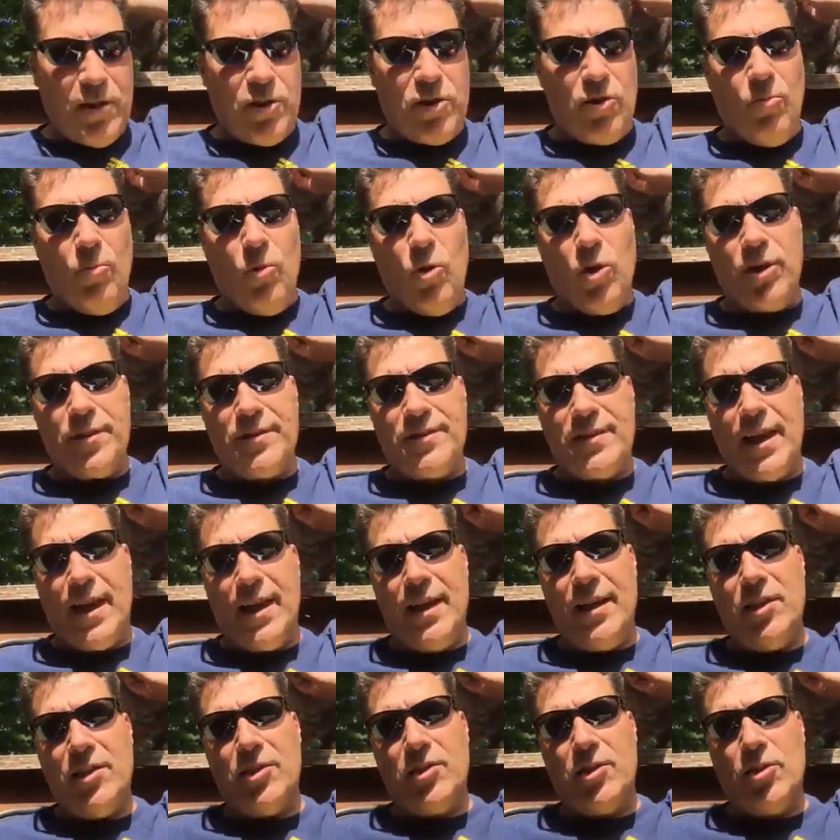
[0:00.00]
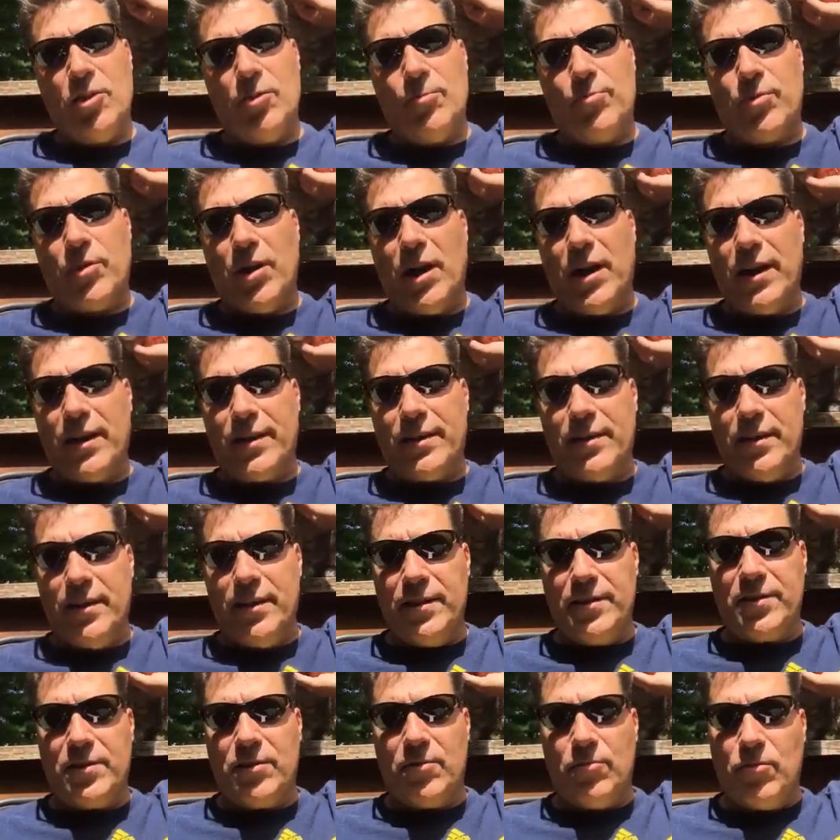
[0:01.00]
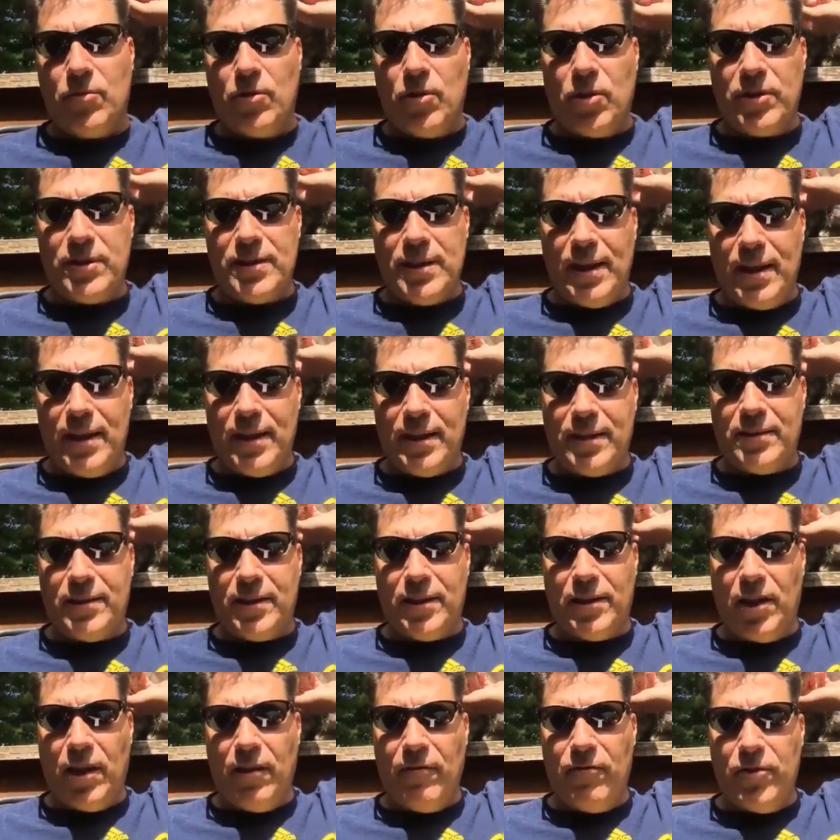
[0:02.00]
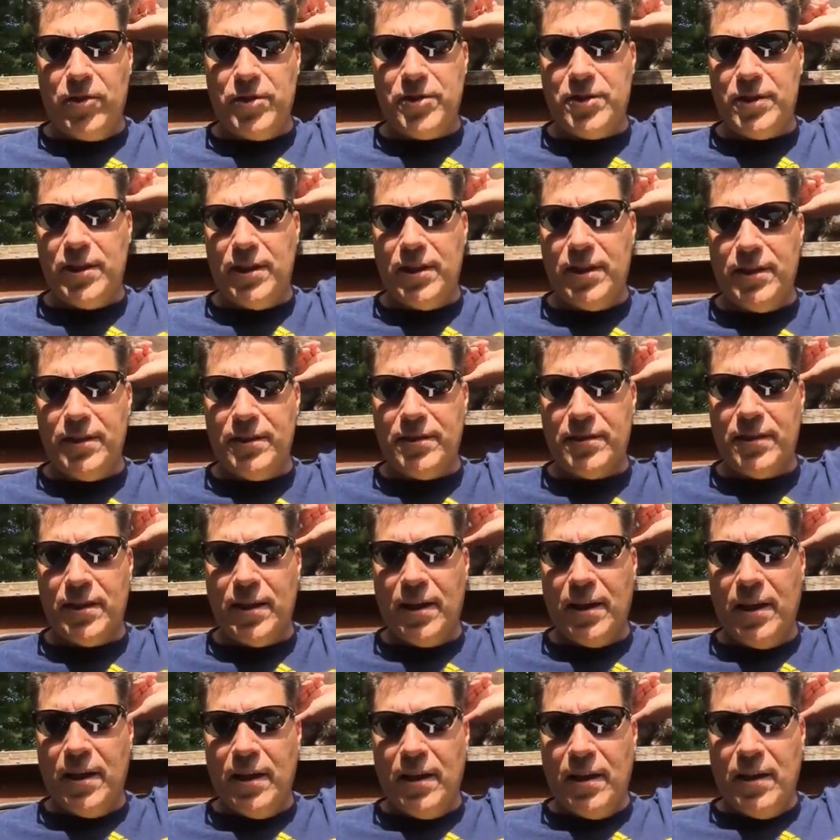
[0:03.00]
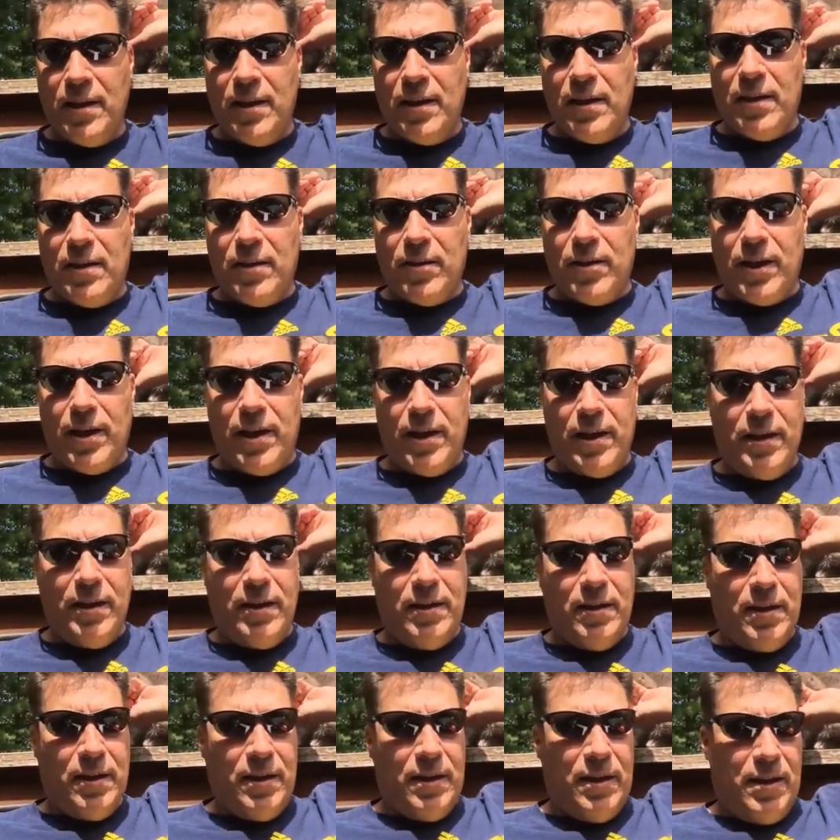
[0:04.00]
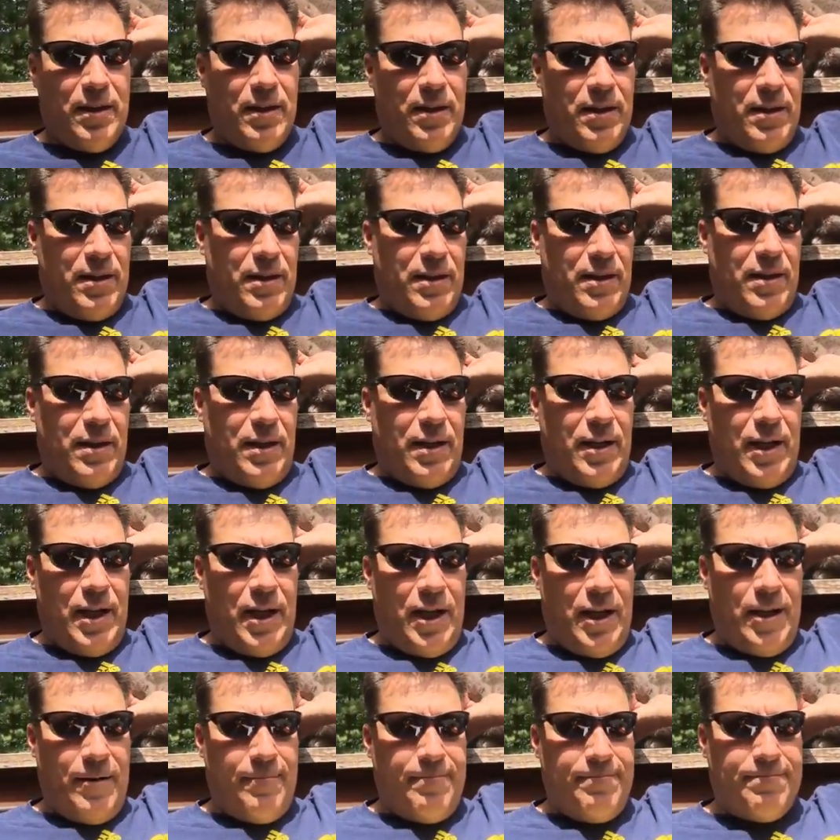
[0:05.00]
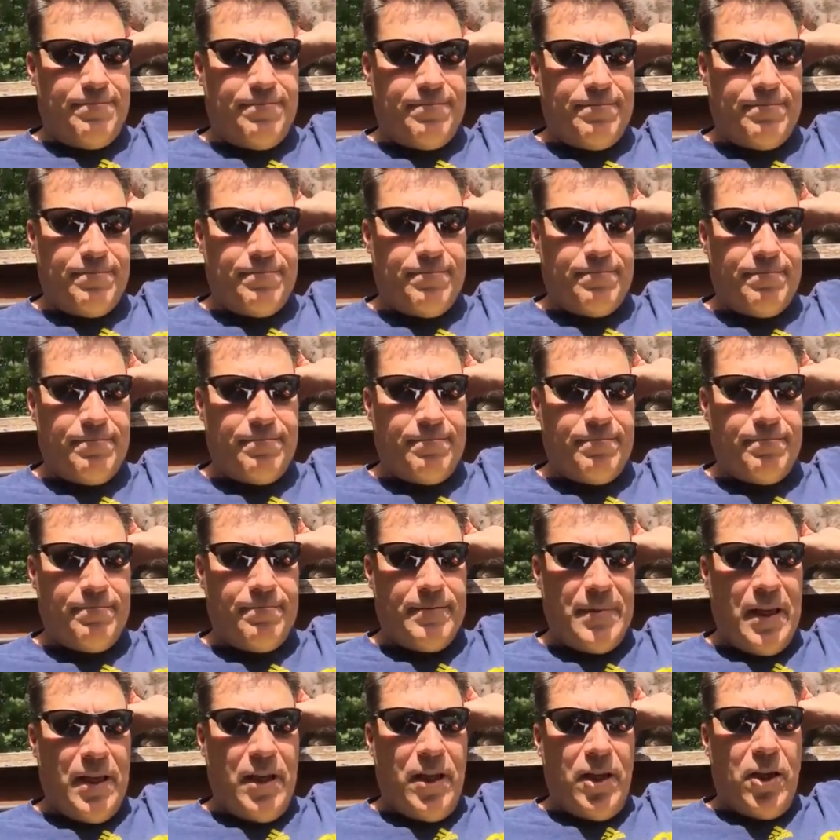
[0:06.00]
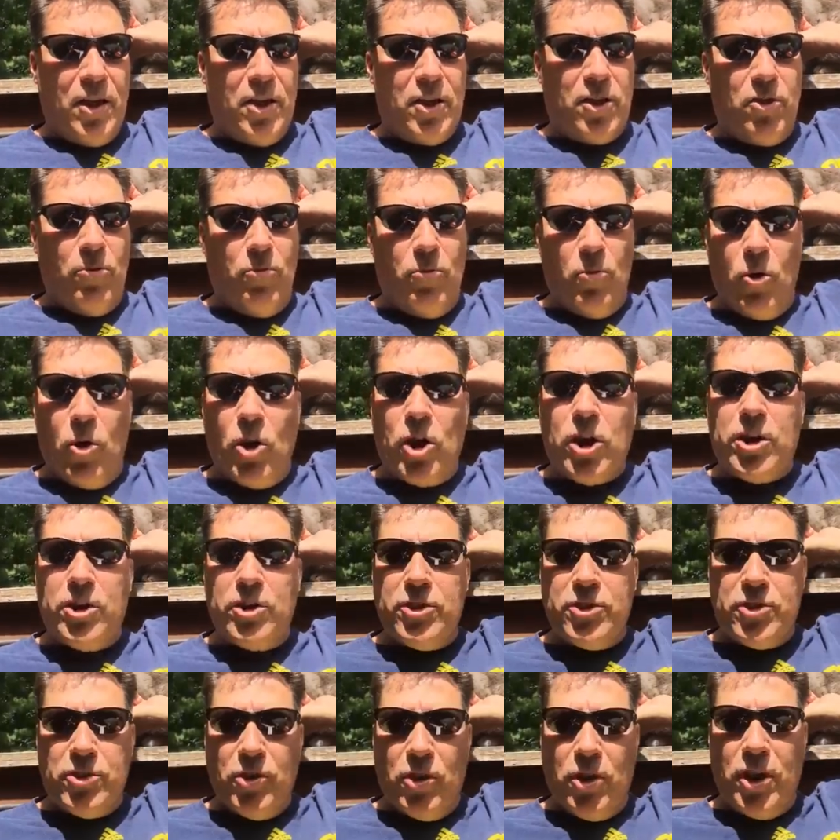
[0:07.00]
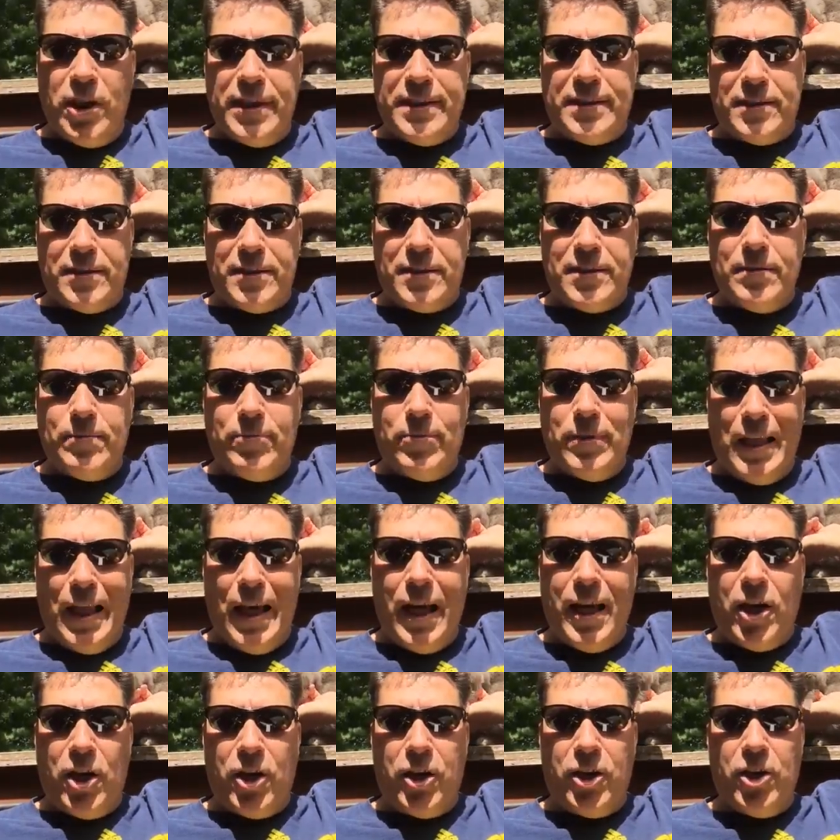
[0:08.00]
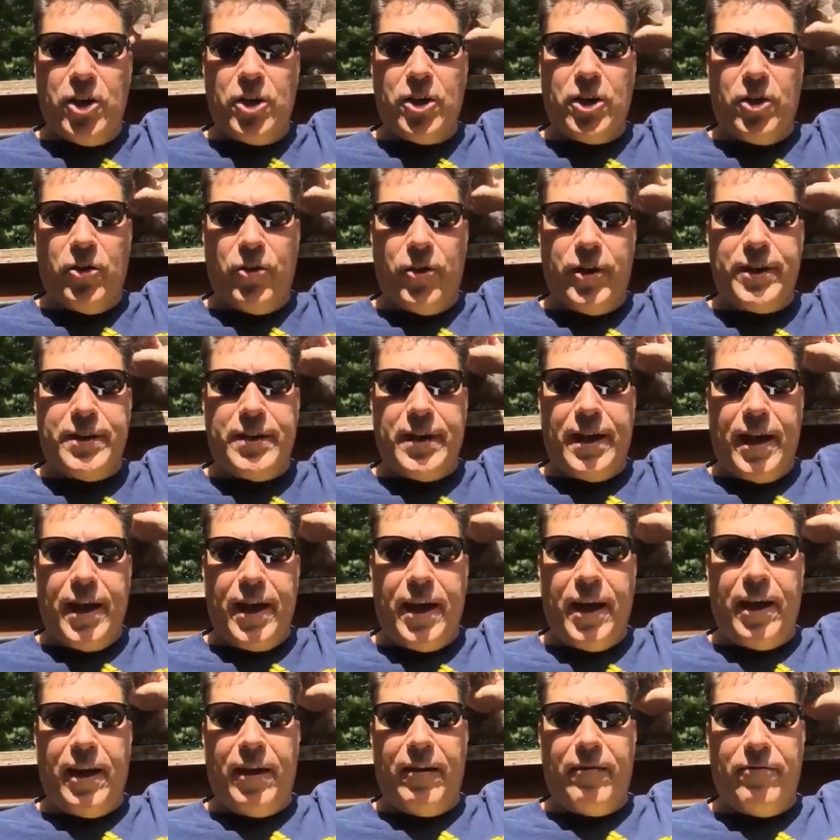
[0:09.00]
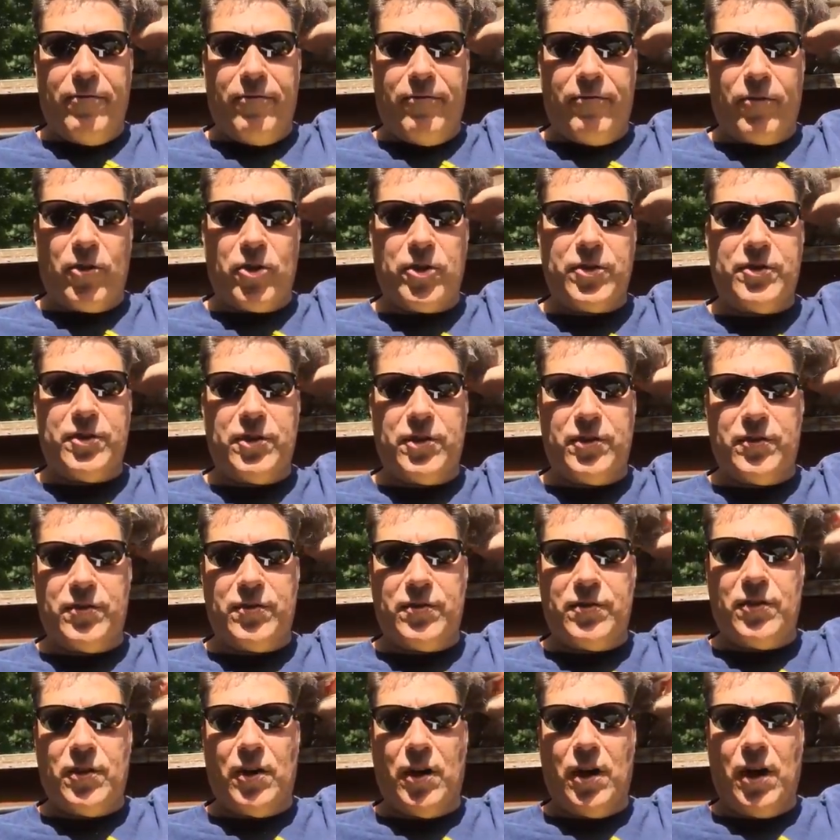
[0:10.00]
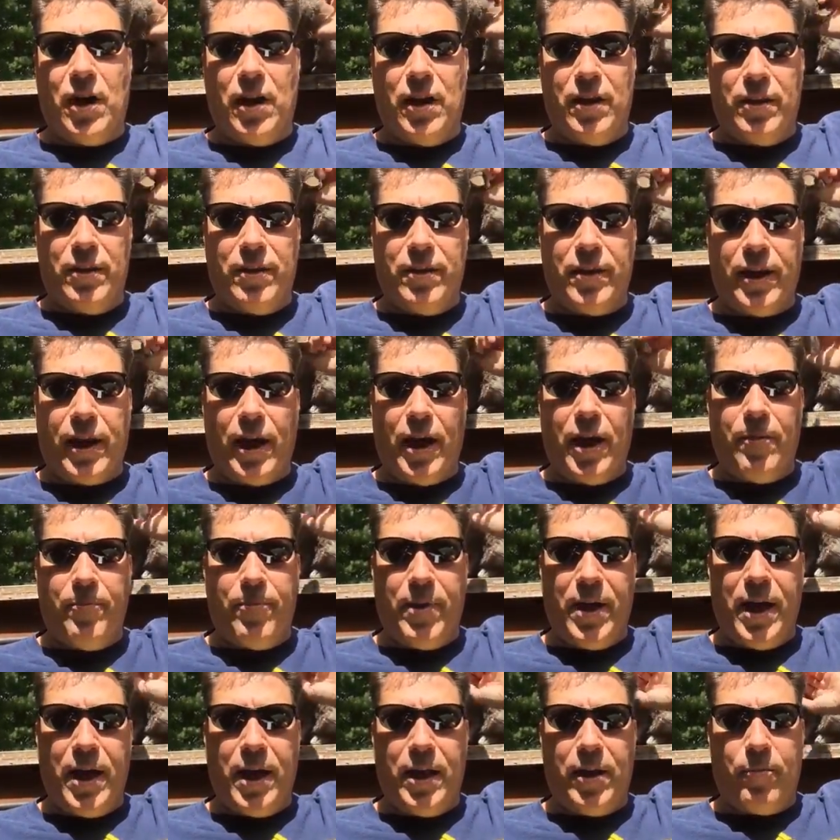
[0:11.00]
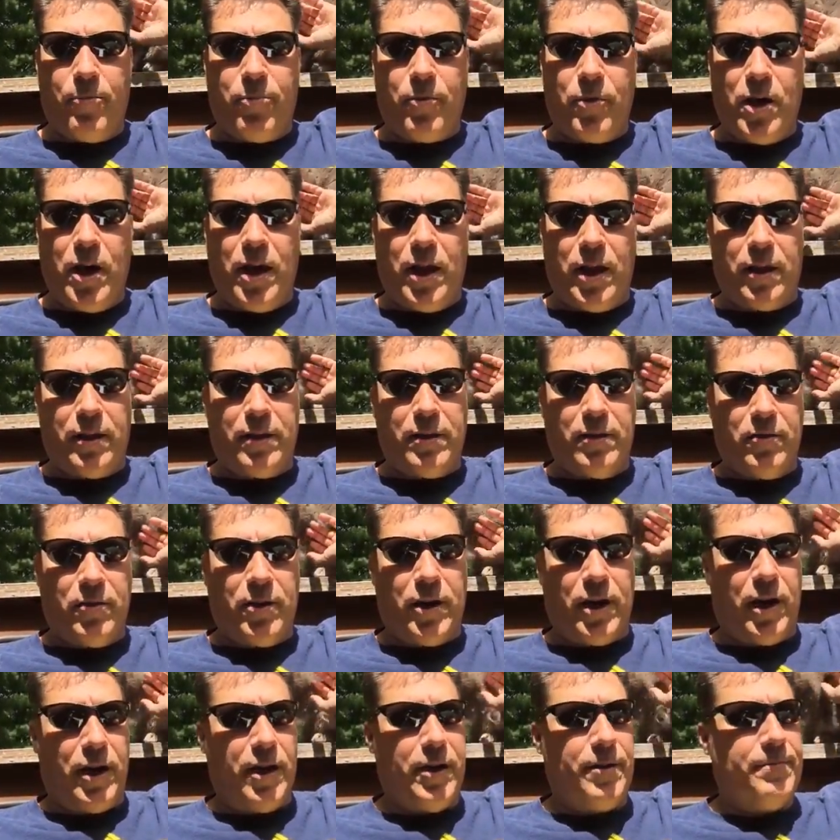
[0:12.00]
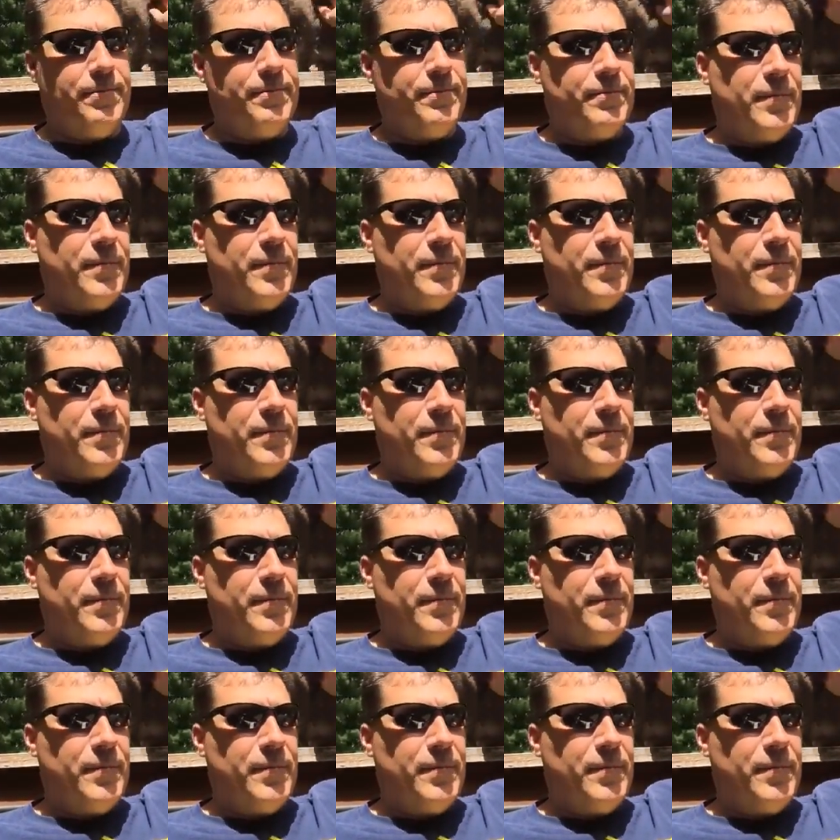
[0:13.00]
The more technical a product is, the more technically leveraged it is, okay? The more control as a supplier you're going to have versus the guy buying a product, okay?